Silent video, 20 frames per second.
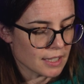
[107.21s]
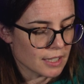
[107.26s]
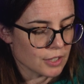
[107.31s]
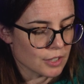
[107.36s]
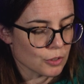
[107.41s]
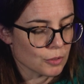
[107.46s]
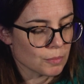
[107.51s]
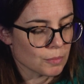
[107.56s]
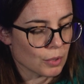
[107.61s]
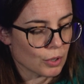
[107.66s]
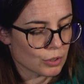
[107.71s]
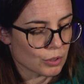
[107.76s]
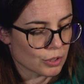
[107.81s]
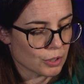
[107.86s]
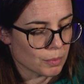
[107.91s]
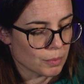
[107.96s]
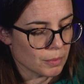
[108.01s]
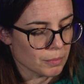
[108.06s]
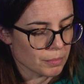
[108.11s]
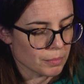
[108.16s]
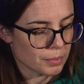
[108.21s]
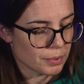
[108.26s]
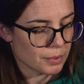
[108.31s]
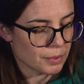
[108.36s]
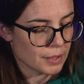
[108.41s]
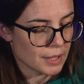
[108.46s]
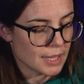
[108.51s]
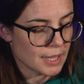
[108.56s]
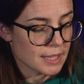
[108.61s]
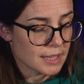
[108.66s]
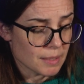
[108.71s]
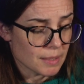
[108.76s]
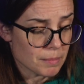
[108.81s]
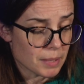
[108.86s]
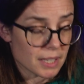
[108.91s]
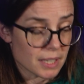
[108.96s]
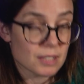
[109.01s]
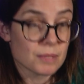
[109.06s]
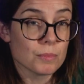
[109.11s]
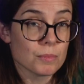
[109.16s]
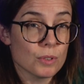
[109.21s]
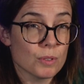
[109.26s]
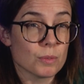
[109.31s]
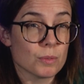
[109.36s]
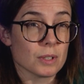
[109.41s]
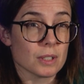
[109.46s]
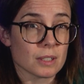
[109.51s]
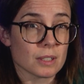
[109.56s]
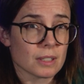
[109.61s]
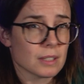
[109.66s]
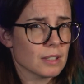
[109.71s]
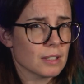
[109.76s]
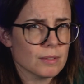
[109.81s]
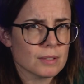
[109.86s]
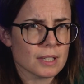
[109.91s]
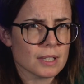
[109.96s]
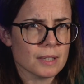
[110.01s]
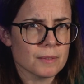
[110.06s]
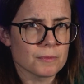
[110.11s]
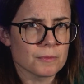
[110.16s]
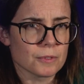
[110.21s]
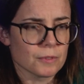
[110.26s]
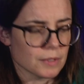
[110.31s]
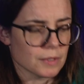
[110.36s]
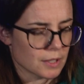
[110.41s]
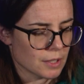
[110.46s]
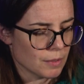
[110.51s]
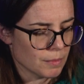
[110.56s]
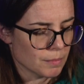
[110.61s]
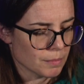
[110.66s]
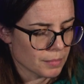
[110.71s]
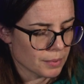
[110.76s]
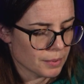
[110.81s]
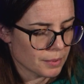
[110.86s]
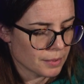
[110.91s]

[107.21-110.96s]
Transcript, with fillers: and unblocked the pump, then back to more work, no time for a slump.